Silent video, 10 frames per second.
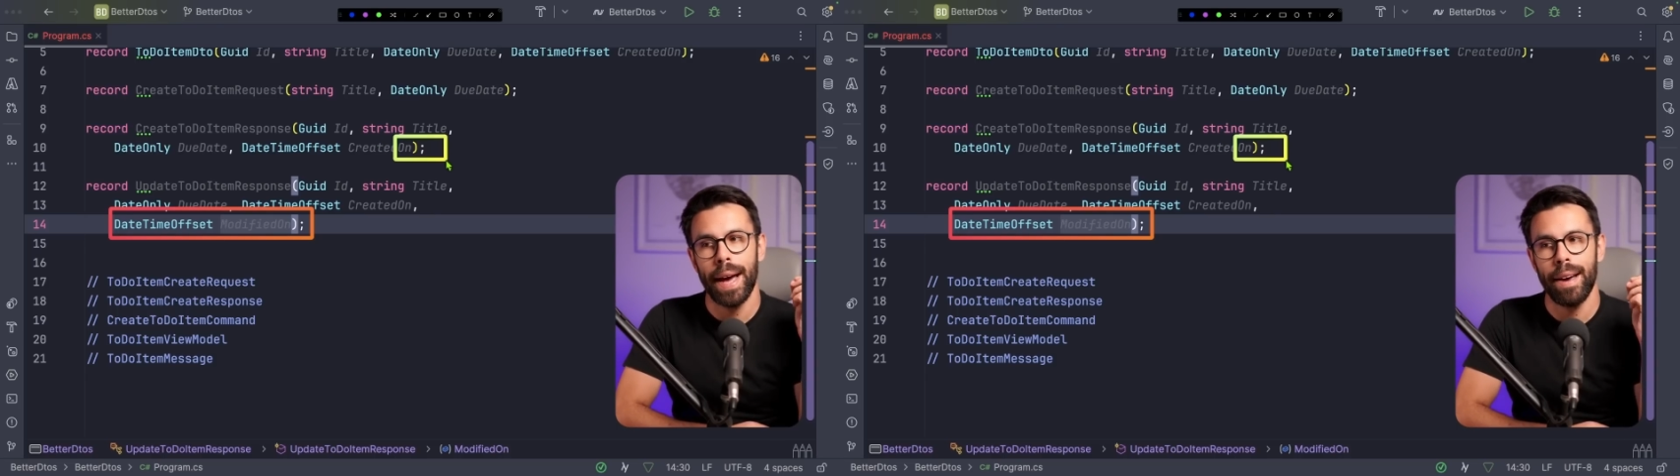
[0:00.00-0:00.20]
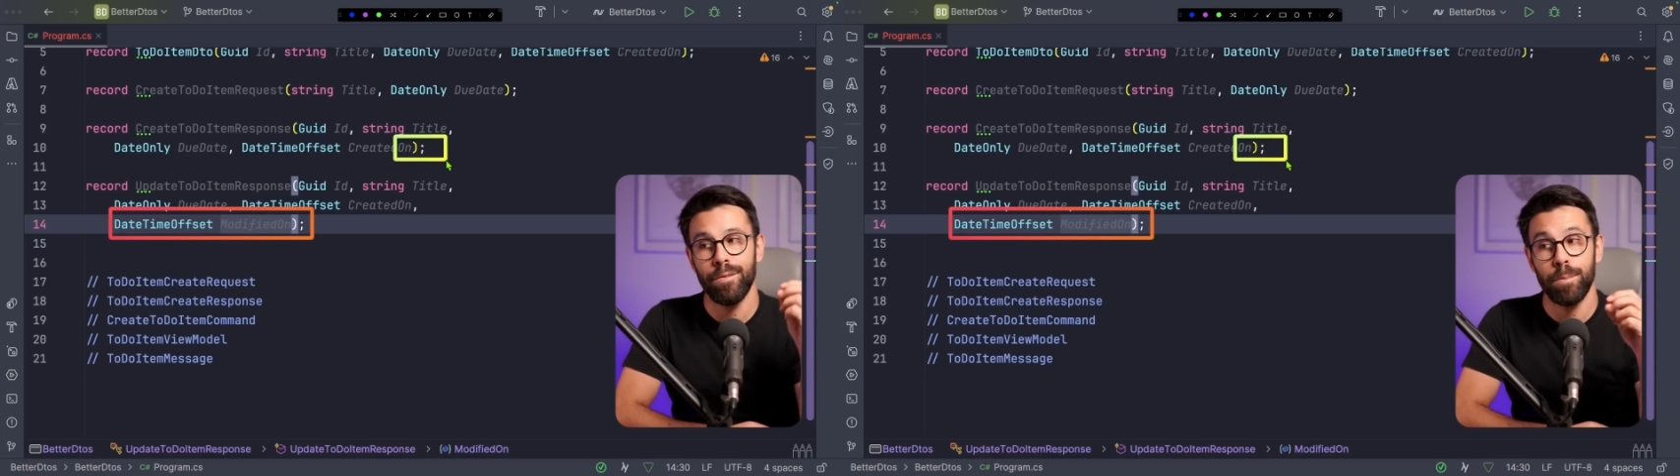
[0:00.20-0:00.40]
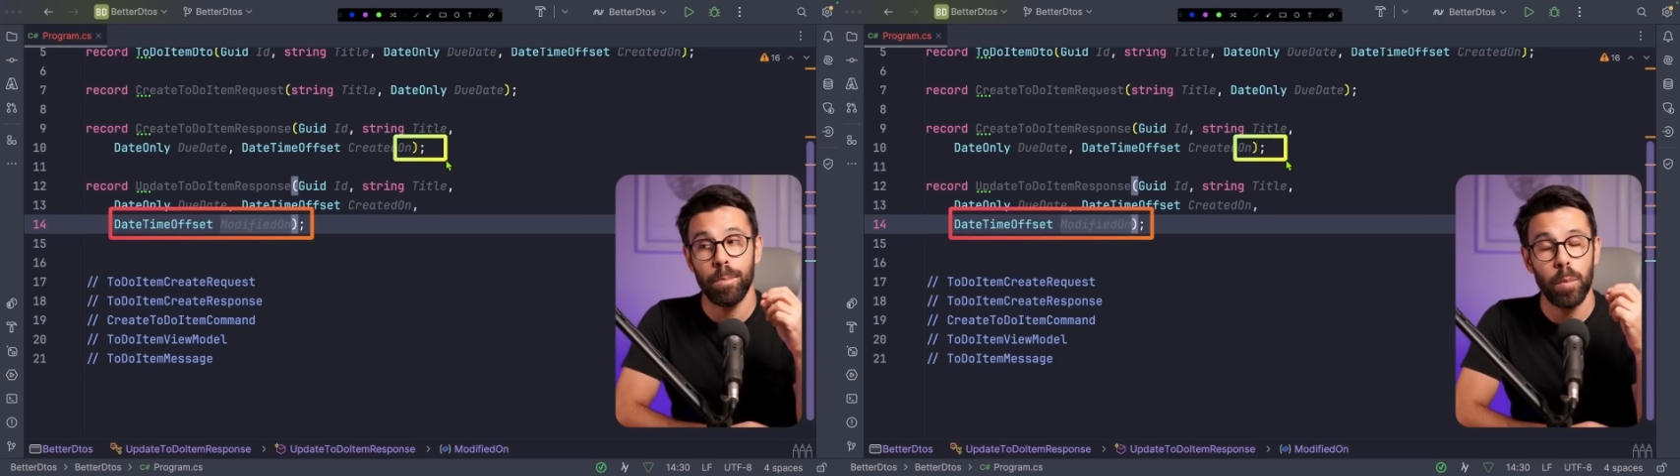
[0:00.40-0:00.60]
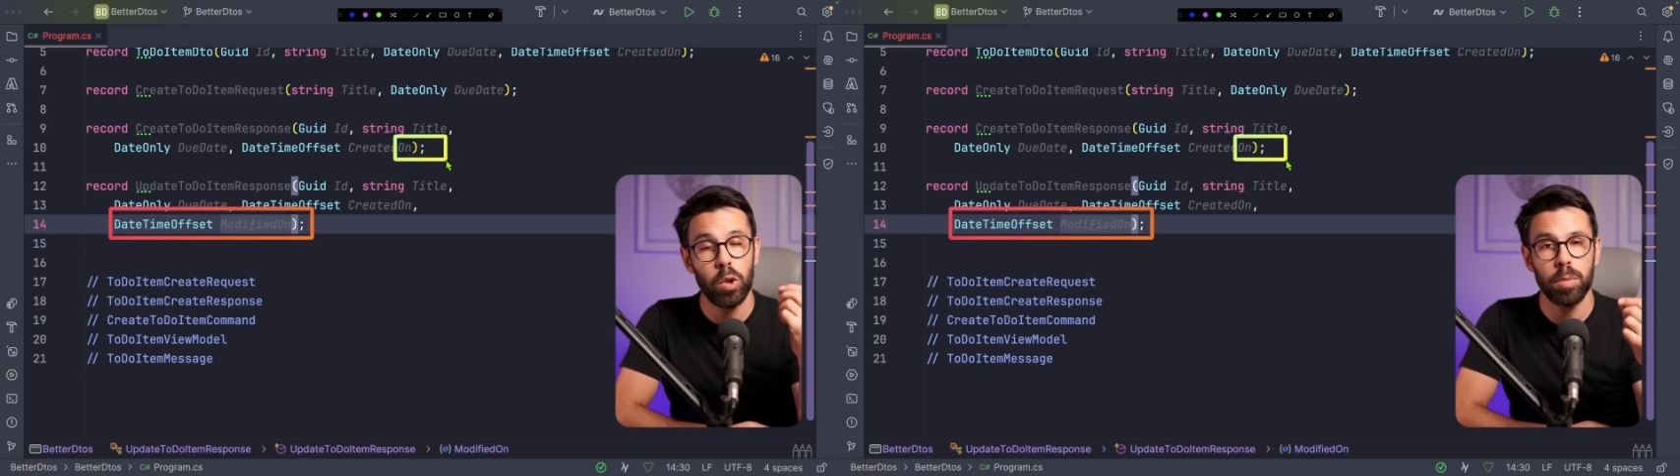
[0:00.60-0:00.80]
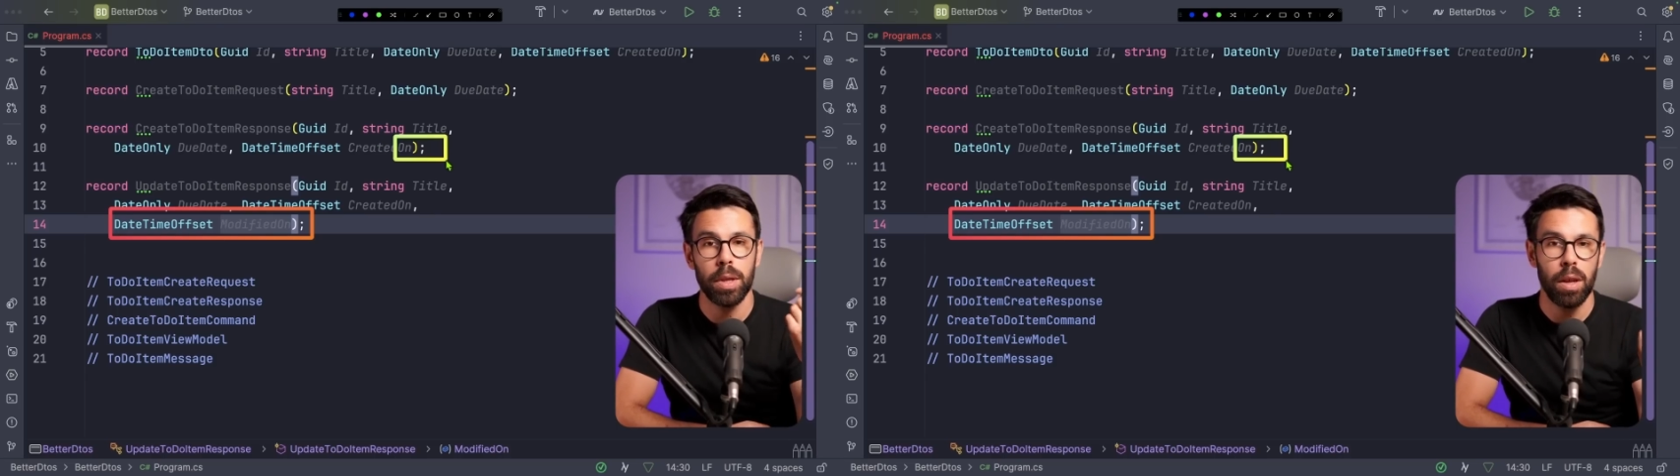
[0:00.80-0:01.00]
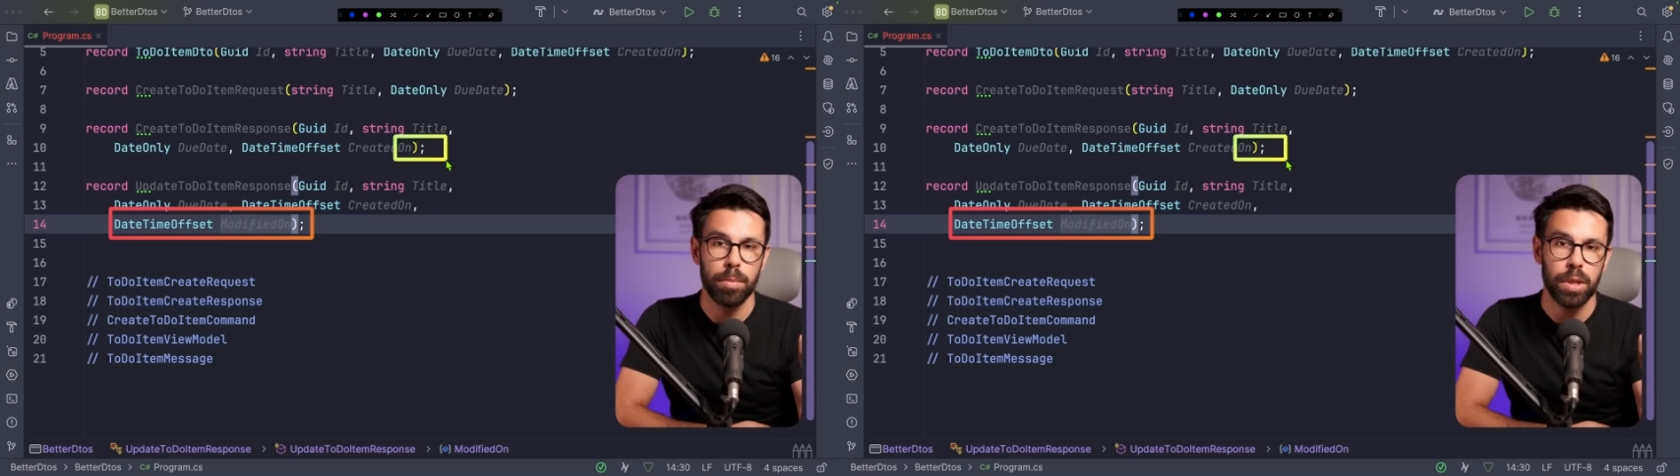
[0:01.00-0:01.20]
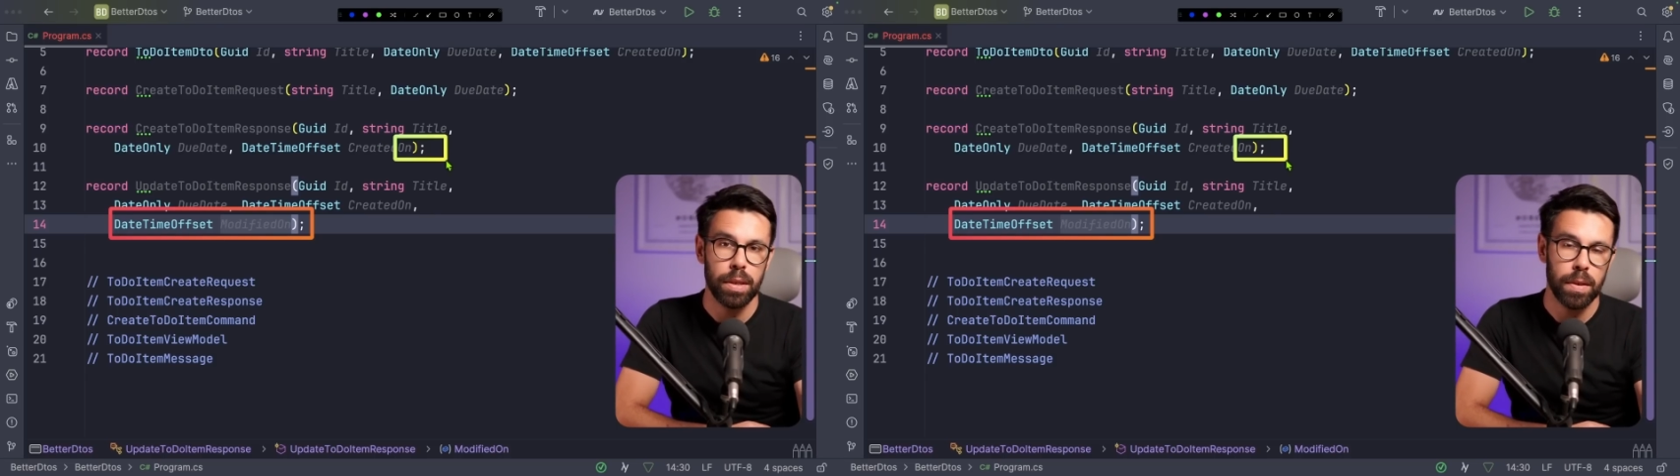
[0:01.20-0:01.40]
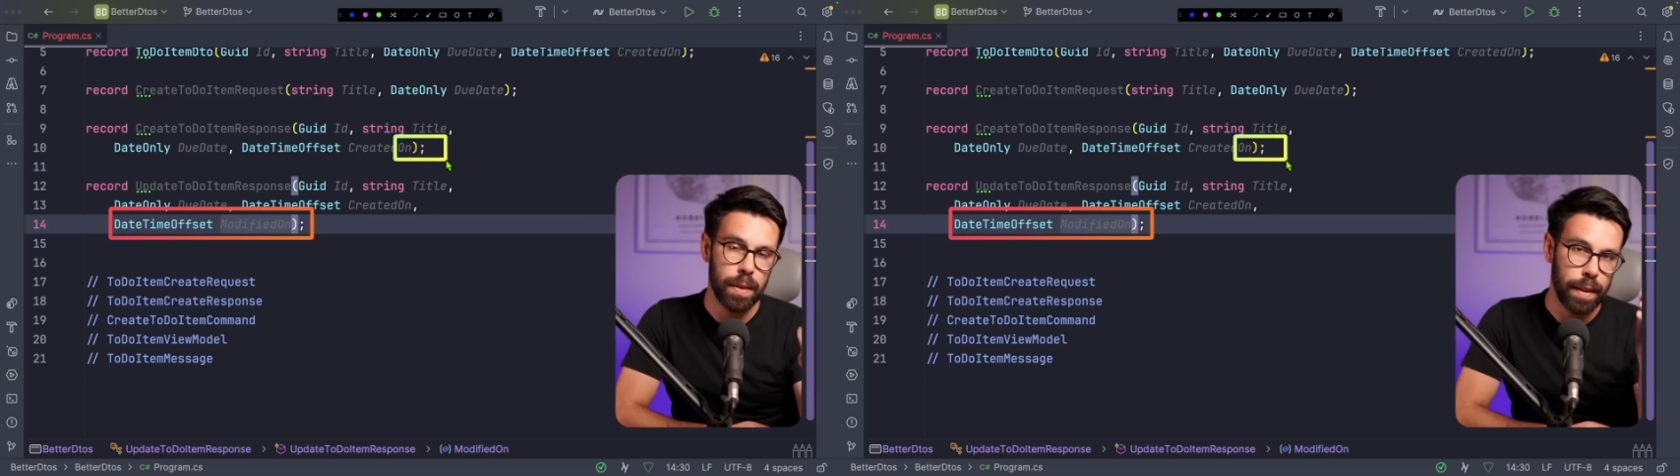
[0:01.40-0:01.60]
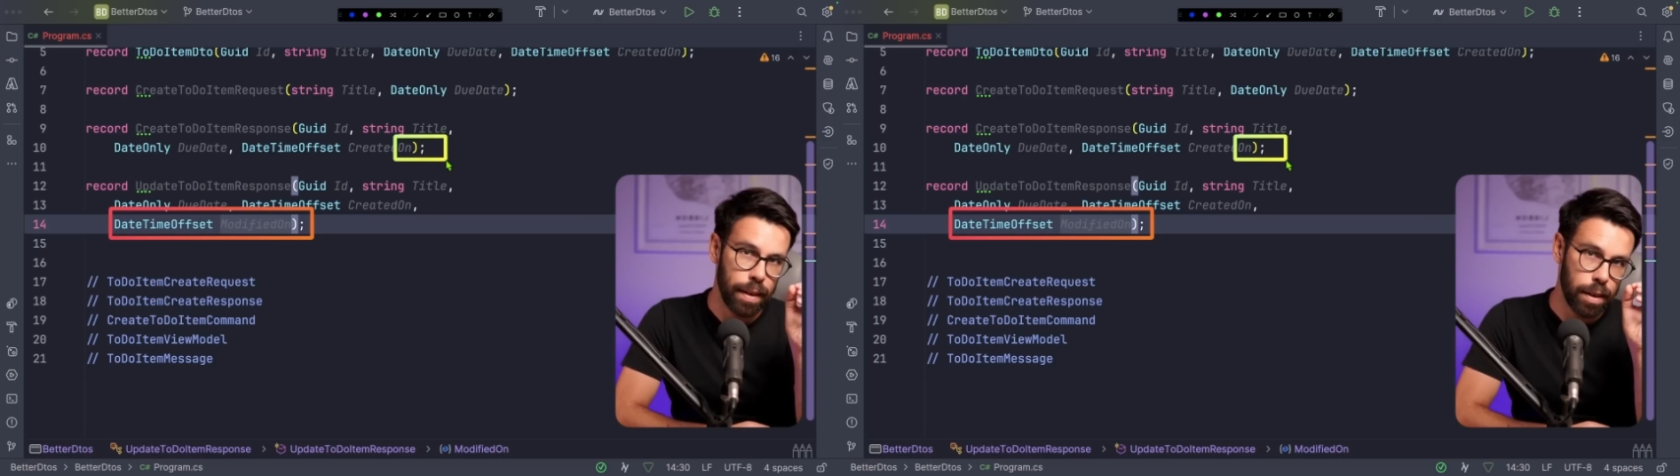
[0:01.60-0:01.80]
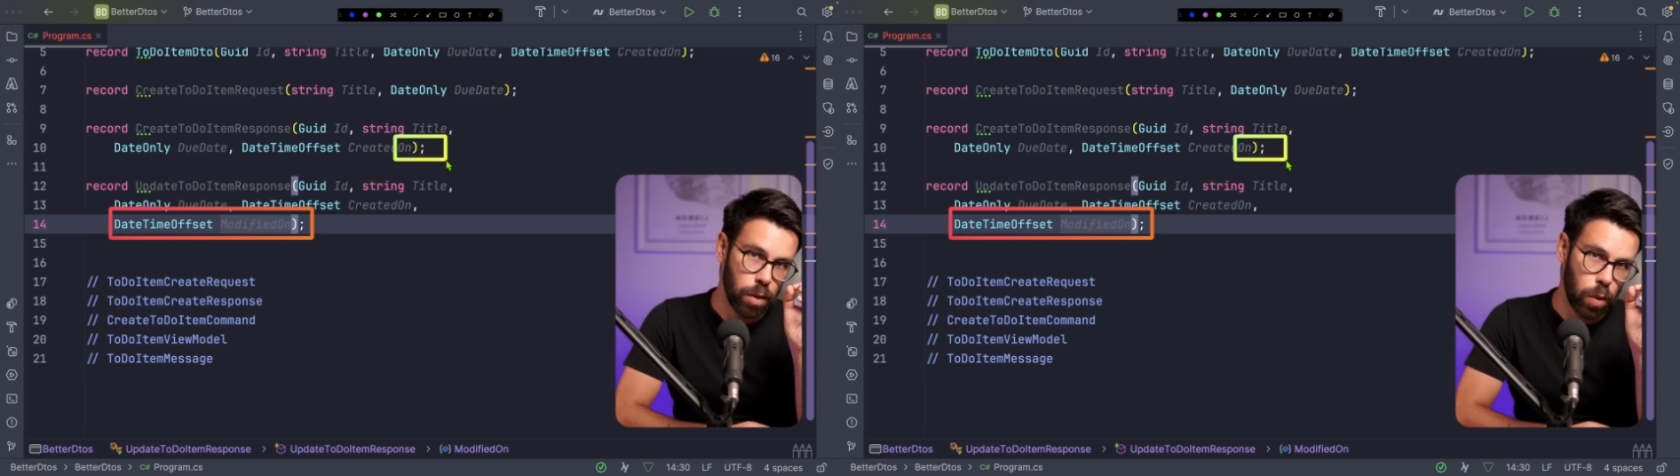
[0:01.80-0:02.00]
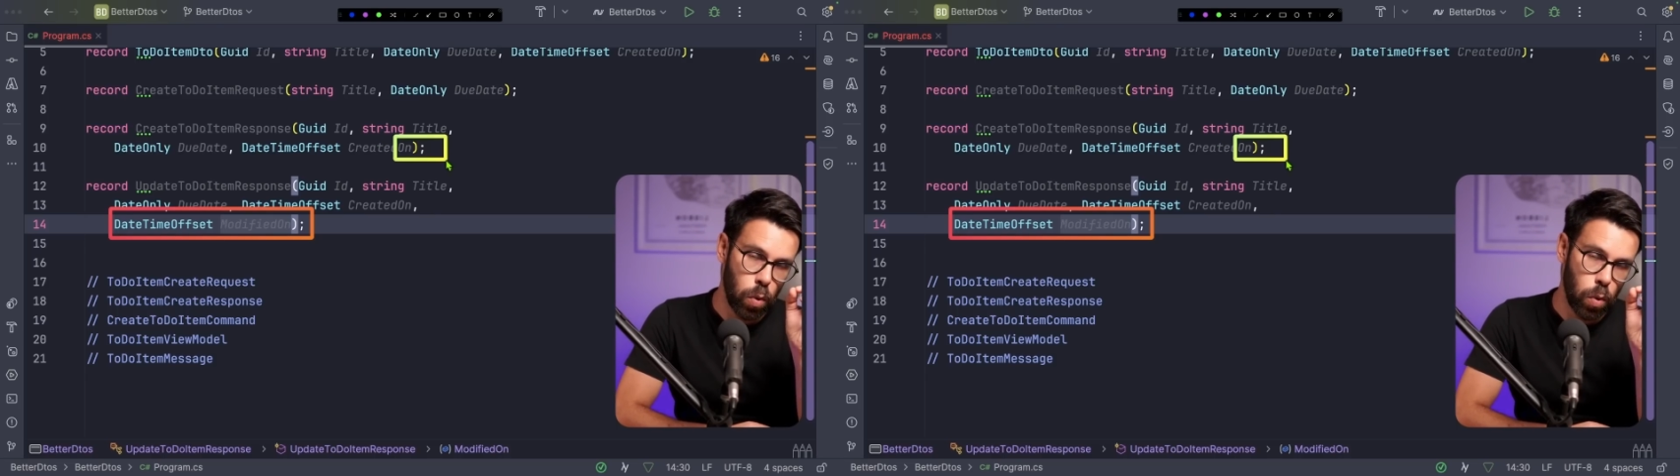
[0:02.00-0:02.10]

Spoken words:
have multiple objects that are